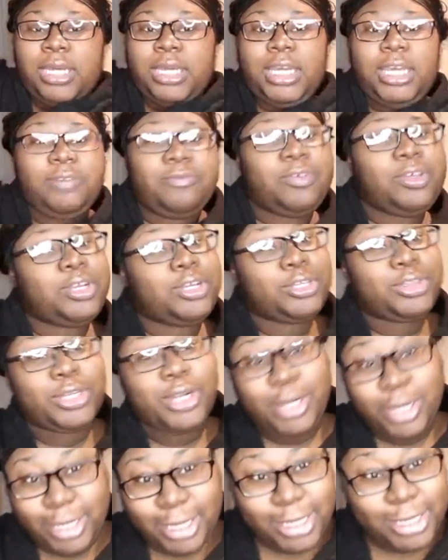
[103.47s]
Even your
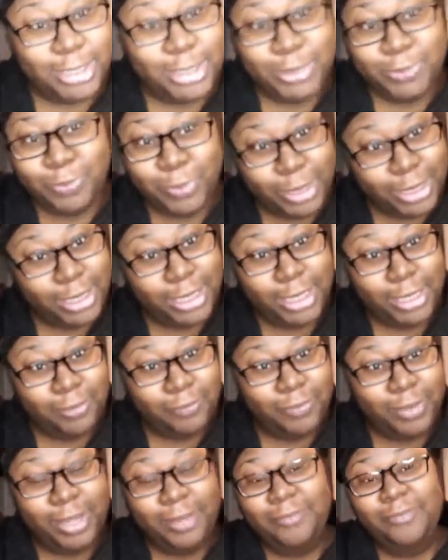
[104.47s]
30-inch
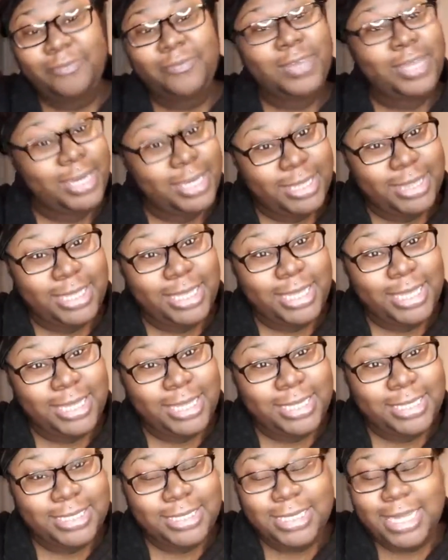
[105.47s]
weave can fit in these.